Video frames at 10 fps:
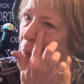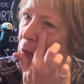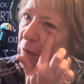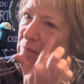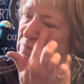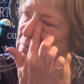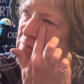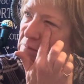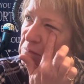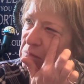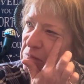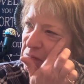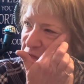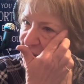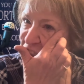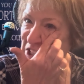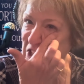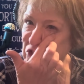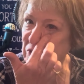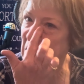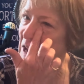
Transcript: or vegetation.